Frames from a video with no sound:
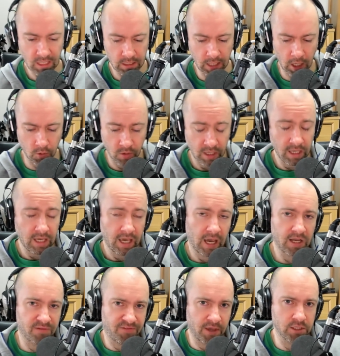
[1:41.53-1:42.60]
Now,
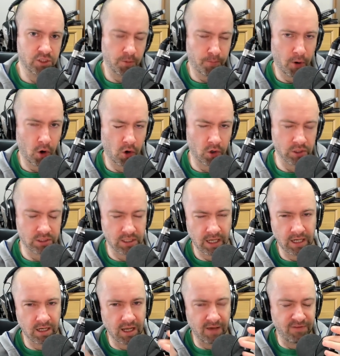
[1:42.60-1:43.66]
it refers to pot odds.
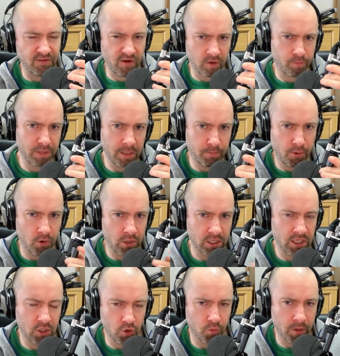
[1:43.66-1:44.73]
And if you've ever played poker,
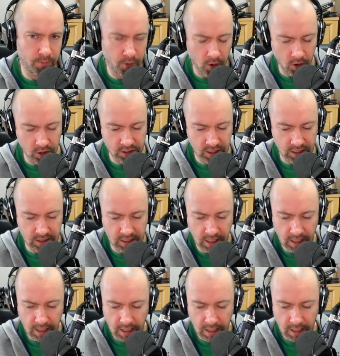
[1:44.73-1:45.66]
you know what pot odds is.